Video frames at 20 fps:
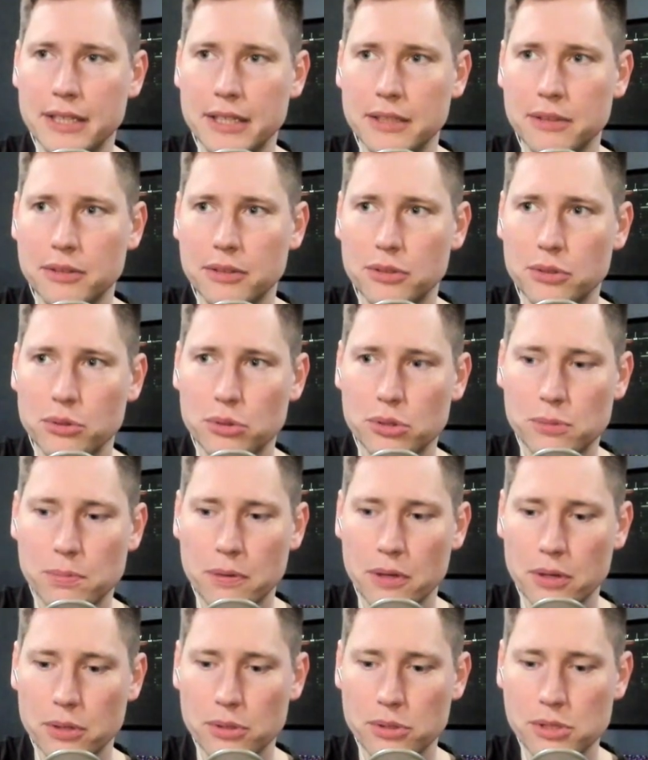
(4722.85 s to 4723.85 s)
in the news
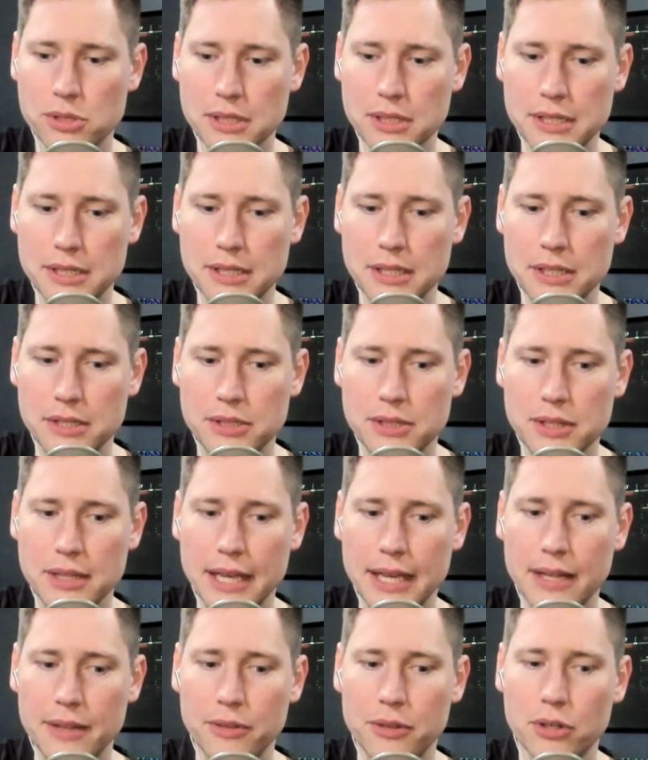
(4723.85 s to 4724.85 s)
post is
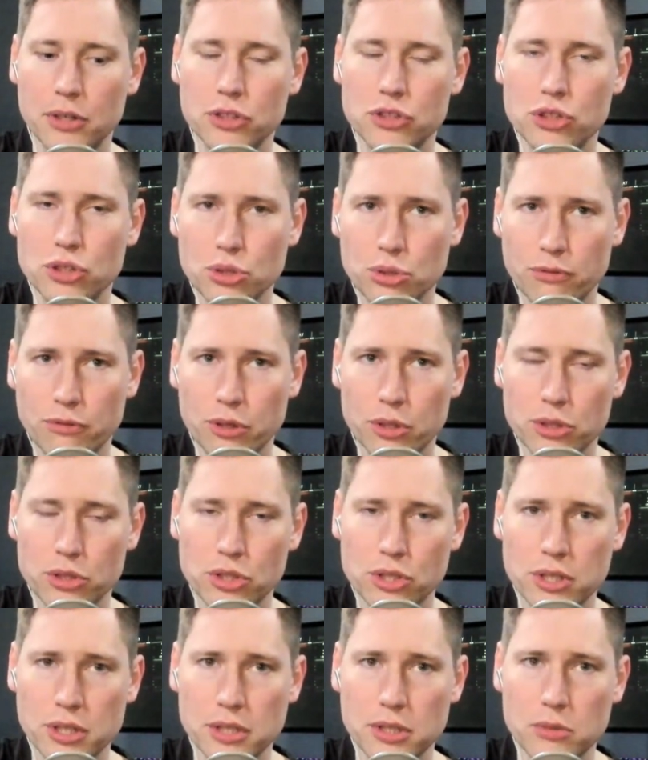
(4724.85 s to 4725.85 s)
that there are two
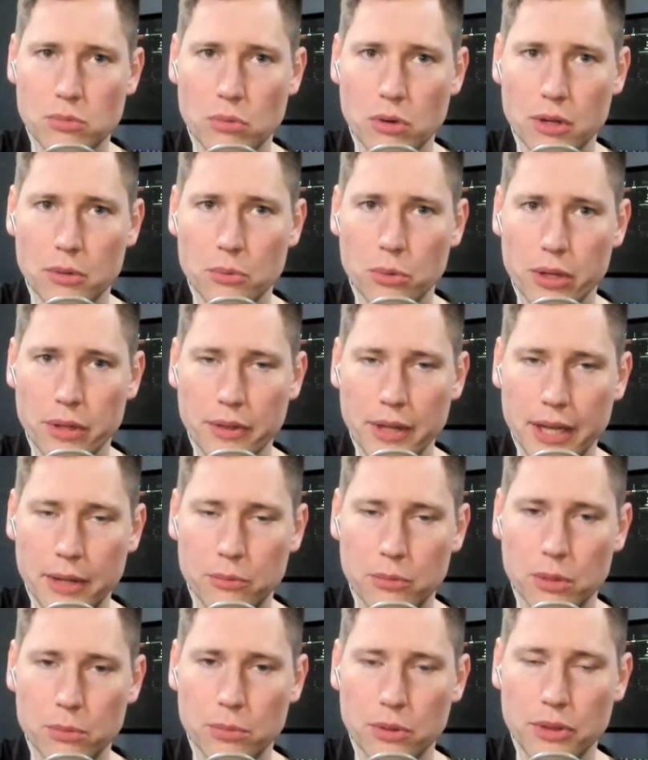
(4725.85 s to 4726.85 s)
versions, one with
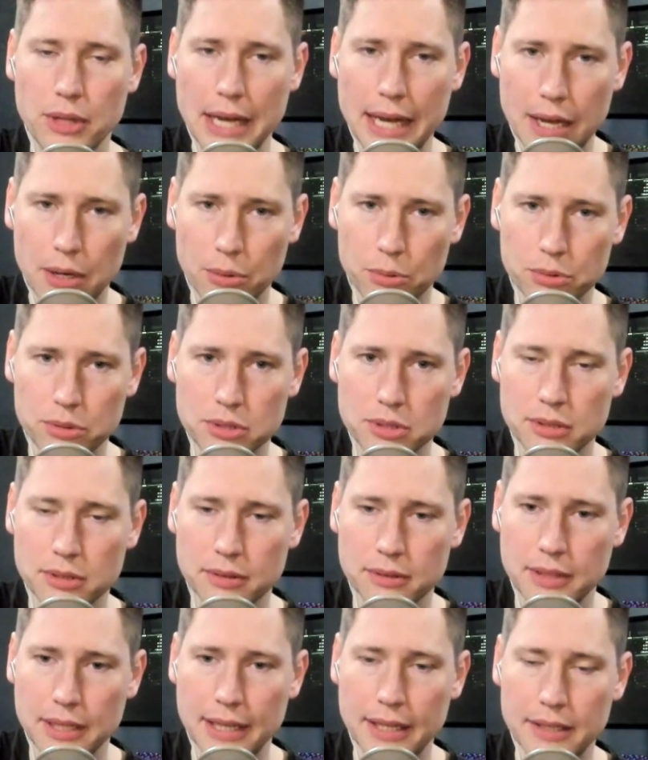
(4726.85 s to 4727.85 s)
and one right. without
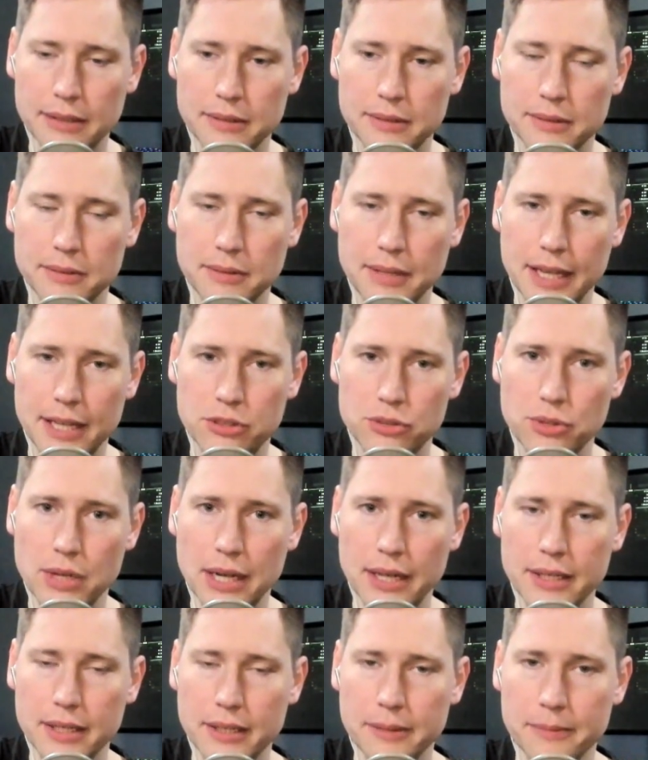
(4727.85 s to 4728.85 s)
that head
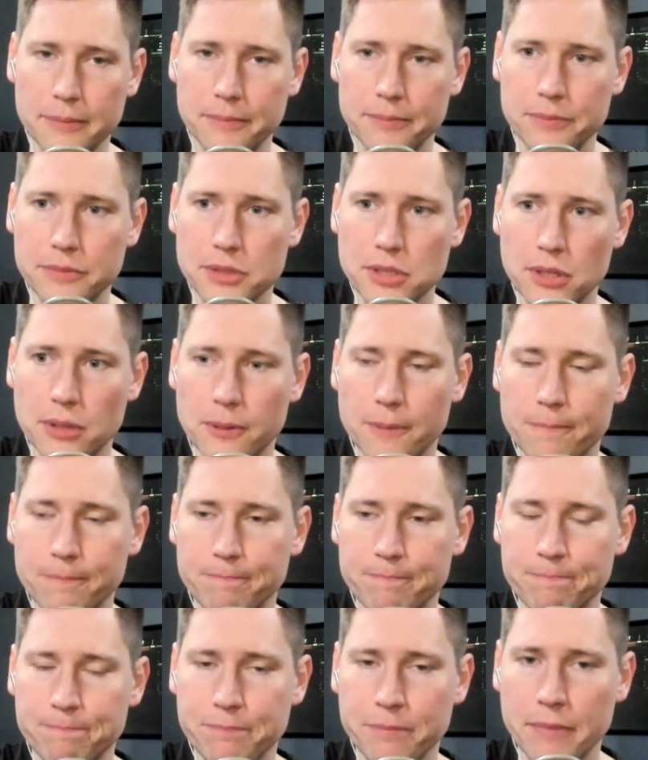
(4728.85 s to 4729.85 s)
tracking. So
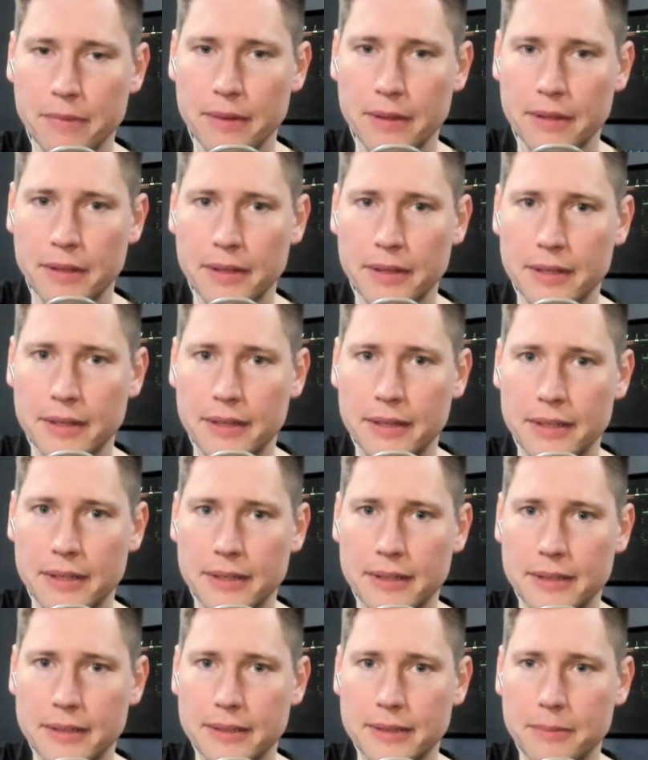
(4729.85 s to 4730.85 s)
yeah,
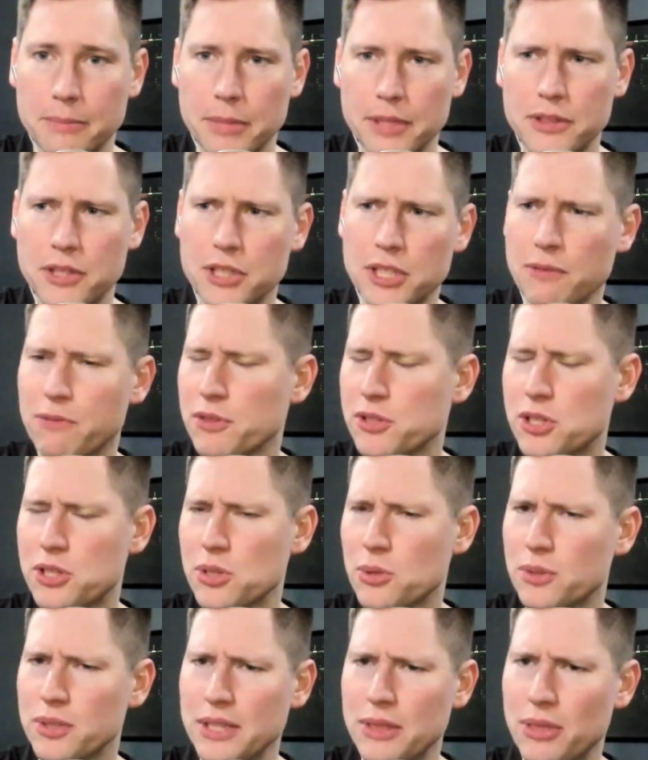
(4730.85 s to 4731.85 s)
but the difference is
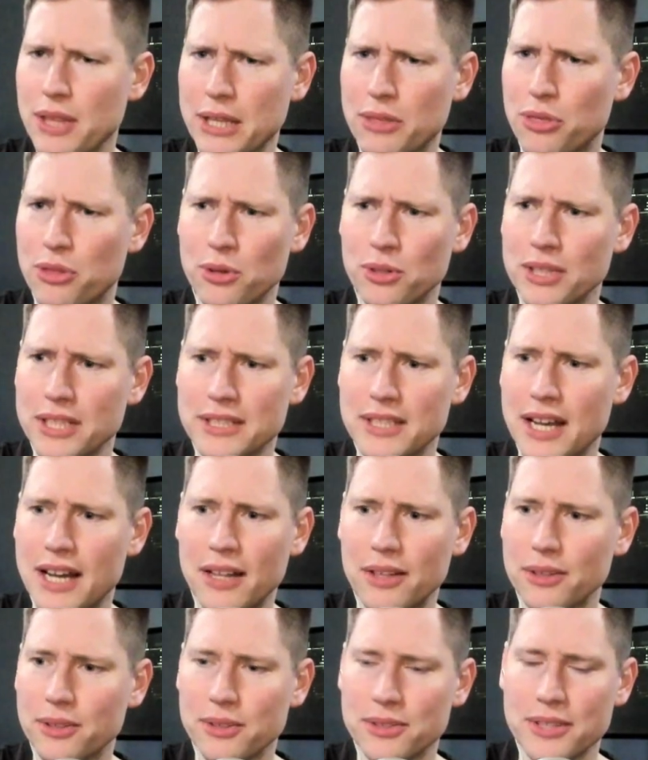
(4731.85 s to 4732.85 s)
only like thirty
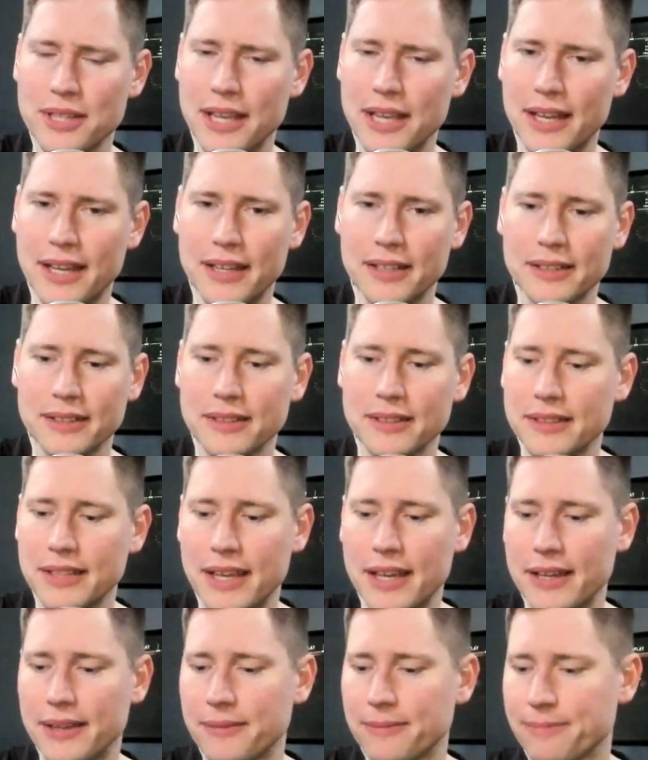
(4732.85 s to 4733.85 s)
dollars. Yeah.
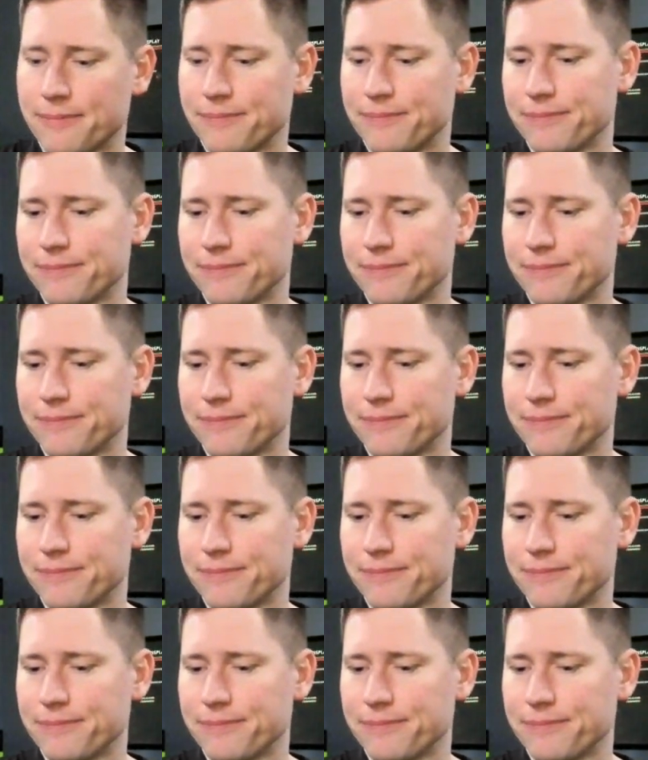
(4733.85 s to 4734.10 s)
yeah. yeah